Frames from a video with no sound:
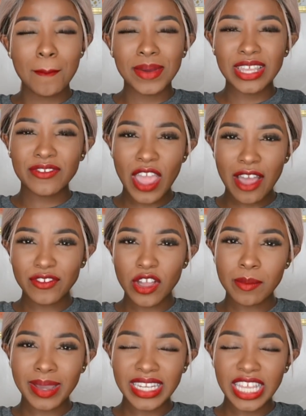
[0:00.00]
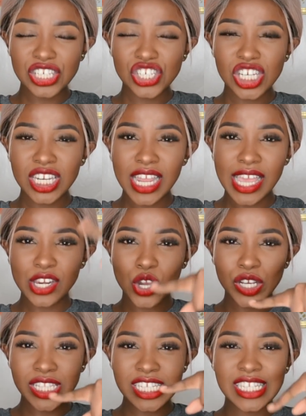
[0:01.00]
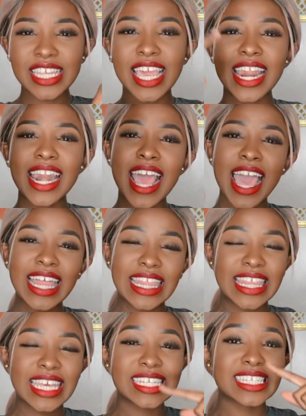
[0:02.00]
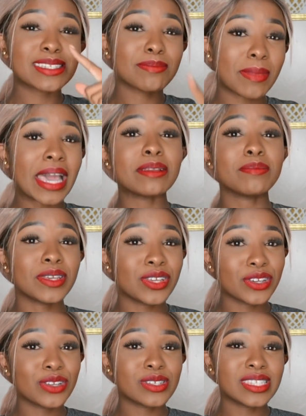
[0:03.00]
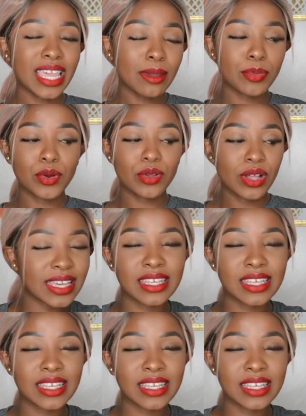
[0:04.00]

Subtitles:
But if you have combination and oily skin, this might be your new staple.